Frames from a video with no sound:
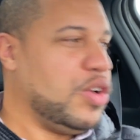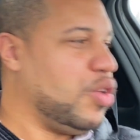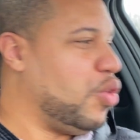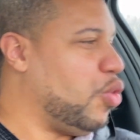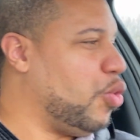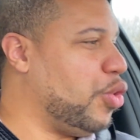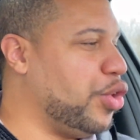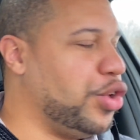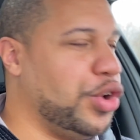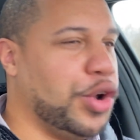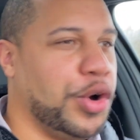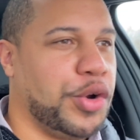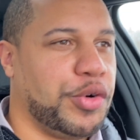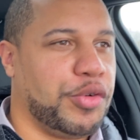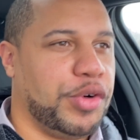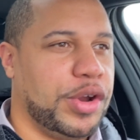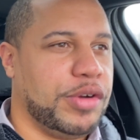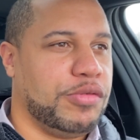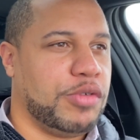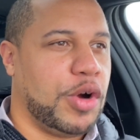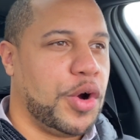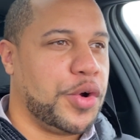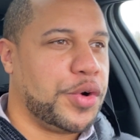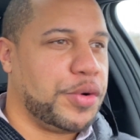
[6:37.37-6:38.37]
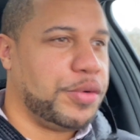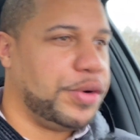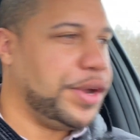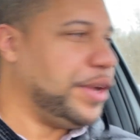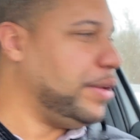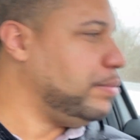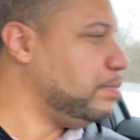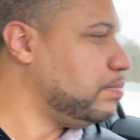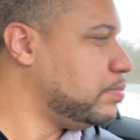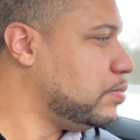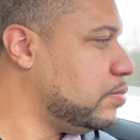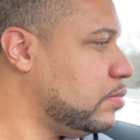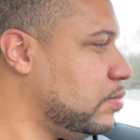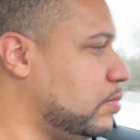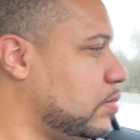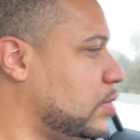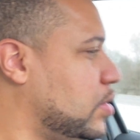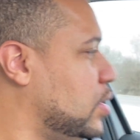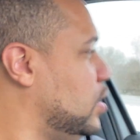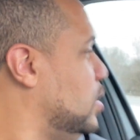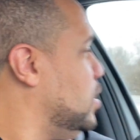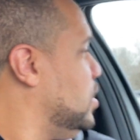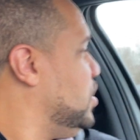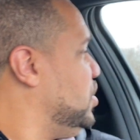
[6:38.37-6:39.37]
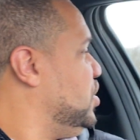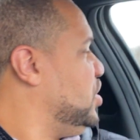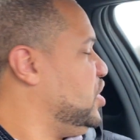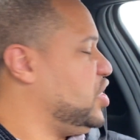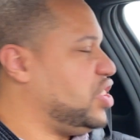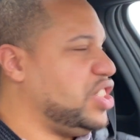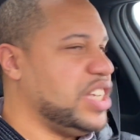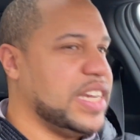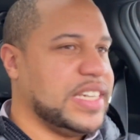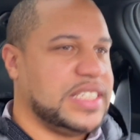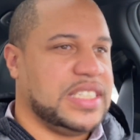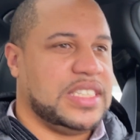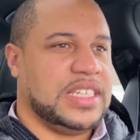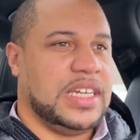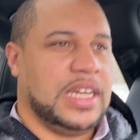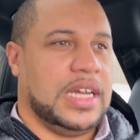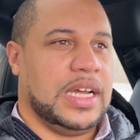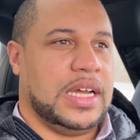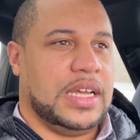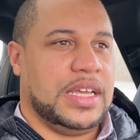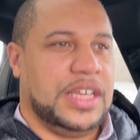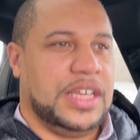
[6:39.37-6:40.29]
on Notary Rotary, just to,